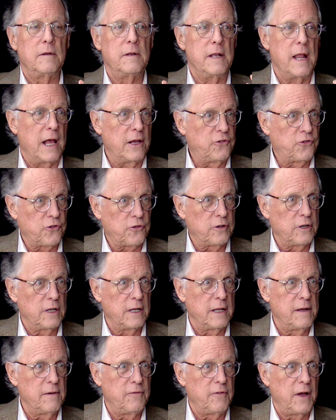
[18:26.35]
nicer to
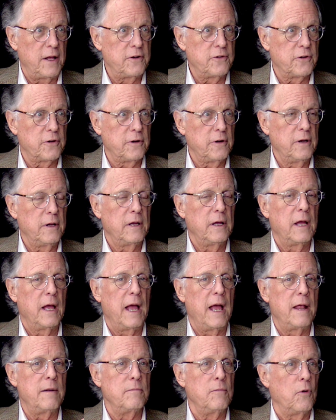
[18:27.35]
live under,
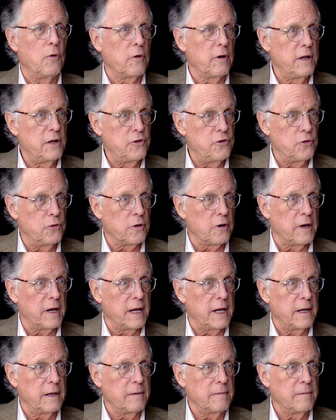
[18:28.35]
and more enduring.